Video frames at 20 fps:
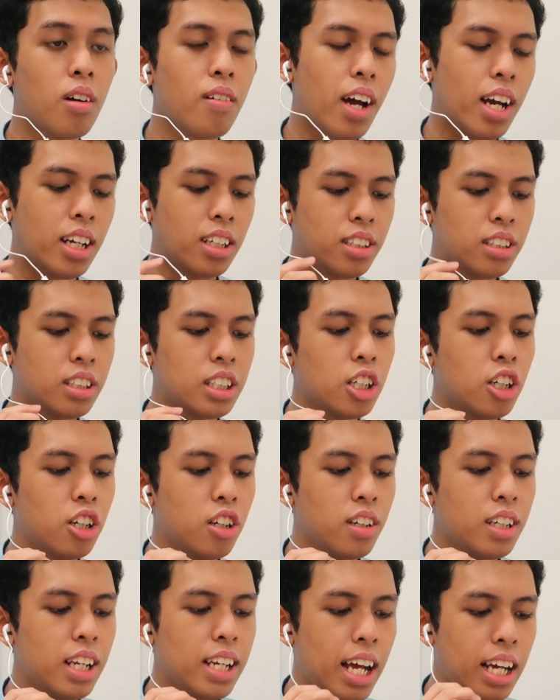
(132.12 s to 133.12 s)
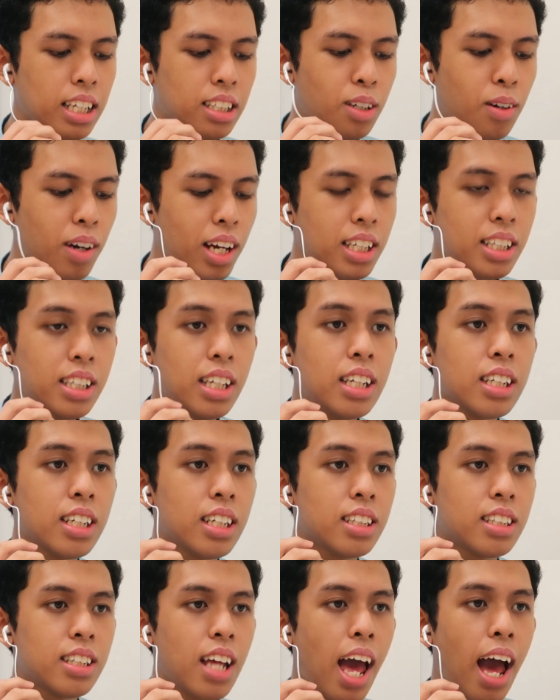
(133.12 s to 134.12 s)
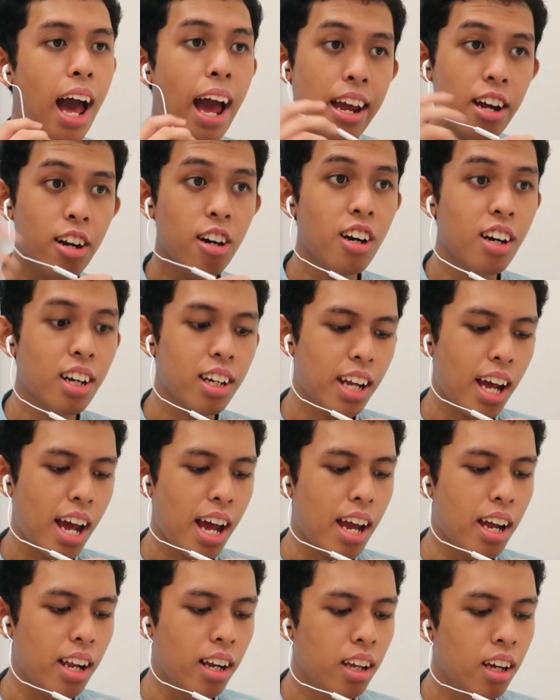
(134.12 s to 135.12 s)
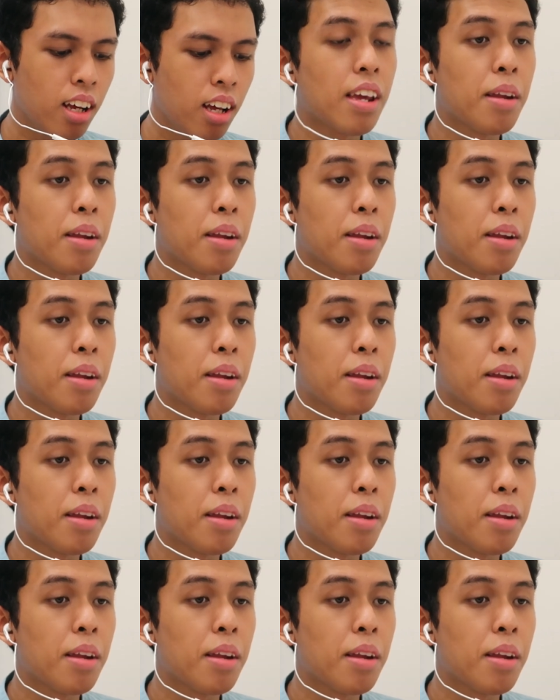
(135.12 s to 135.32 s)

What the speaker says: Alright, so the next question is that I heard that